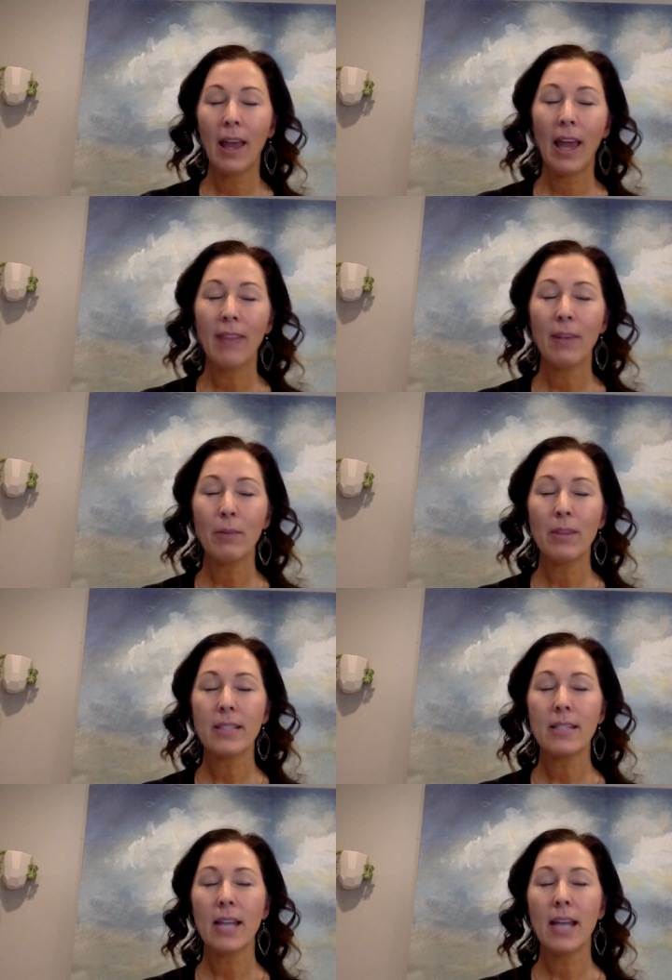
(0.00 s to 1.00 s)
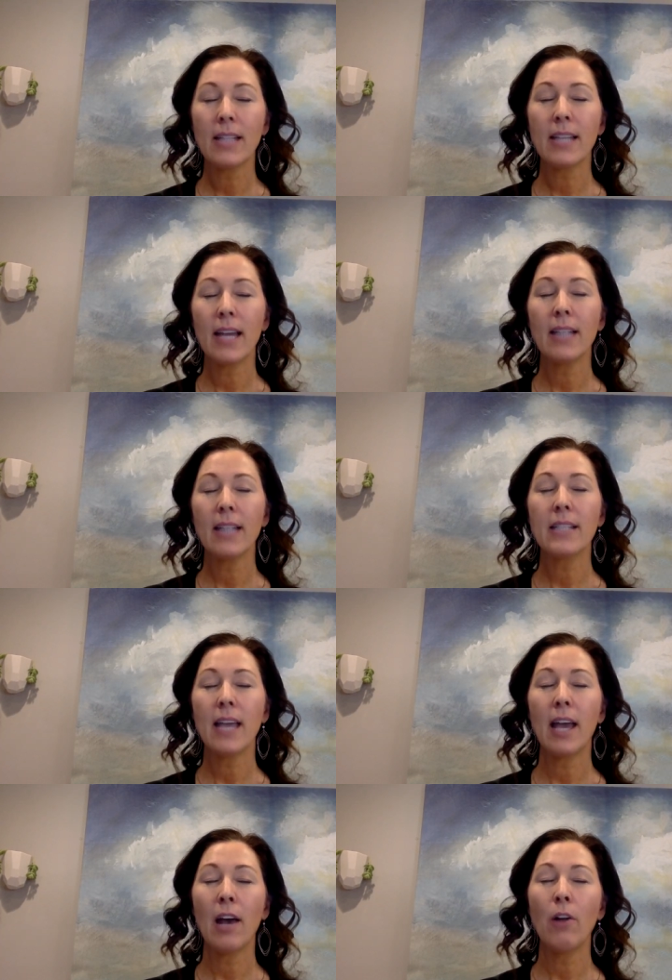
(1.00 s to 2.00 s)
And then with this next
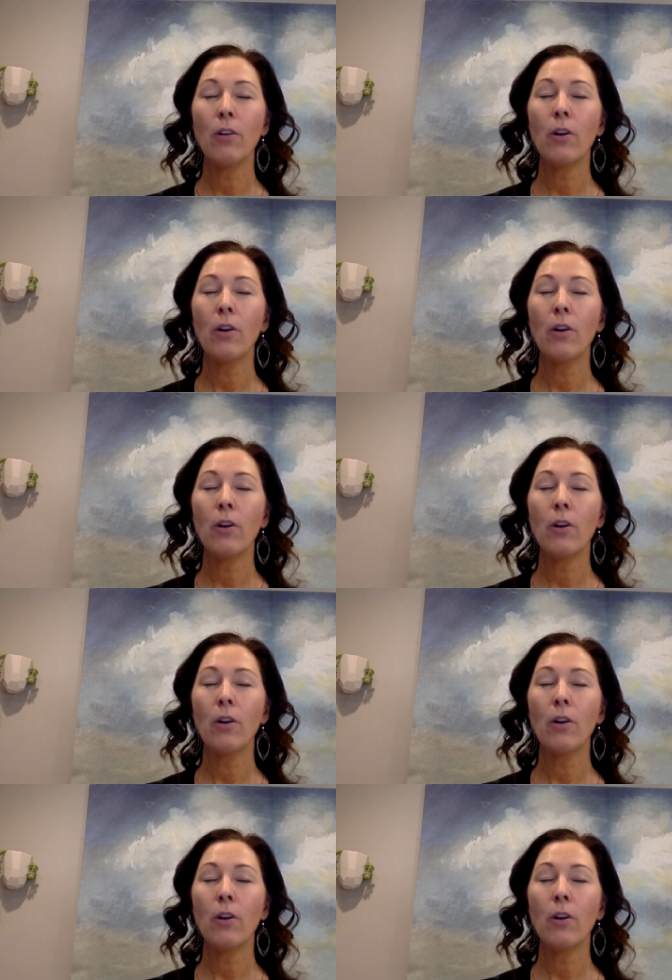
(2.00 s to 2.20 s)
exhale,